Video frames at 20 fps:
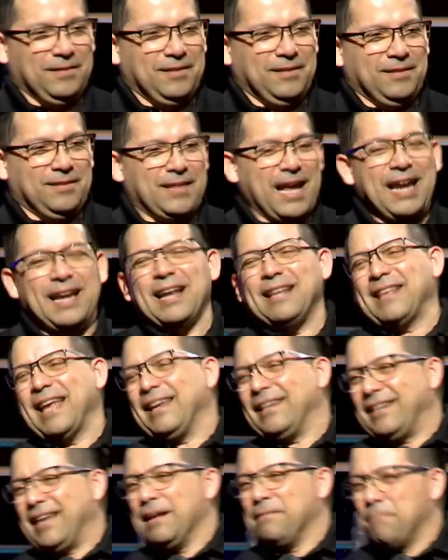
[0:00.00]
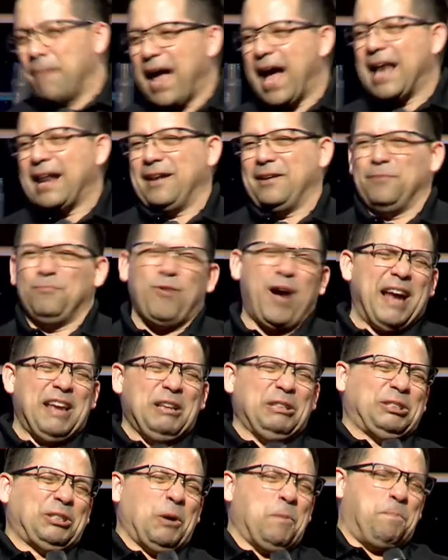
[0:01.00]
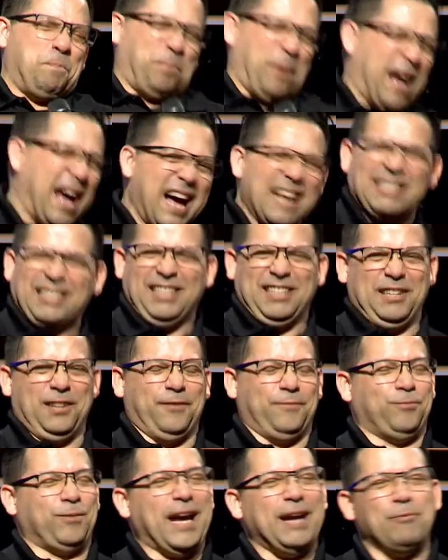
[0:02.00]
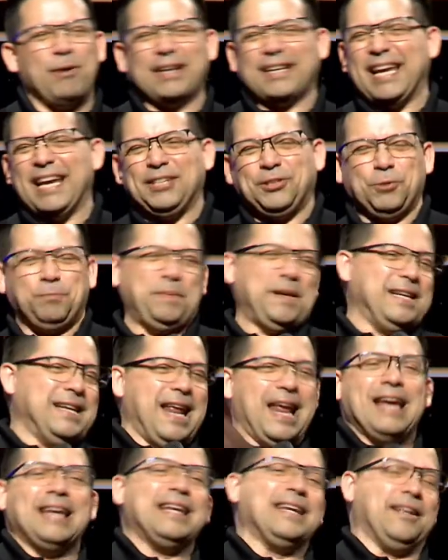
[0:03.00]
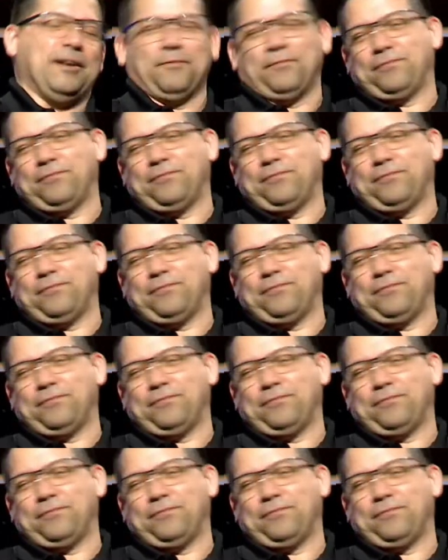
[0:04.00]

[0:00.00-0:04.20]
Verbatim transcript: They, they get mad at them. Why are you so positive? Why can't you be negative?